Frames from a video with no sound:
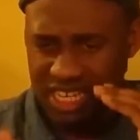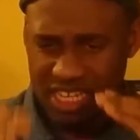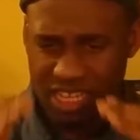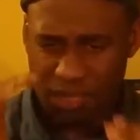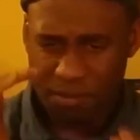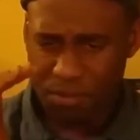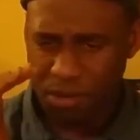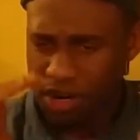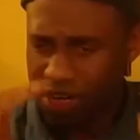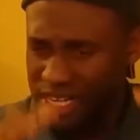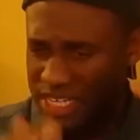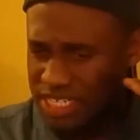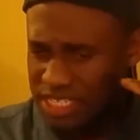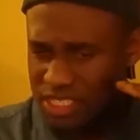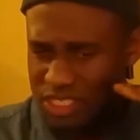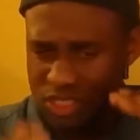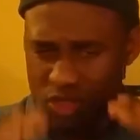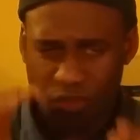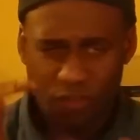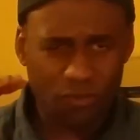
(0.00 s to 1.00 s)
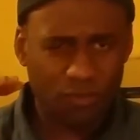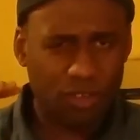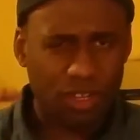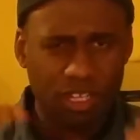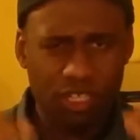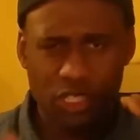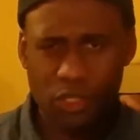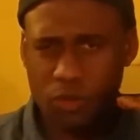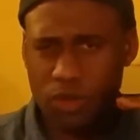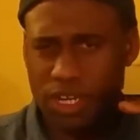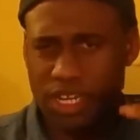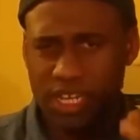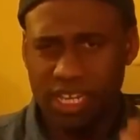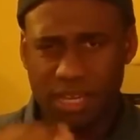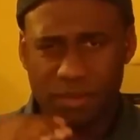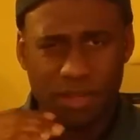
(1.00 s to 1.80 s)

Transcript: The market is so fluctuating.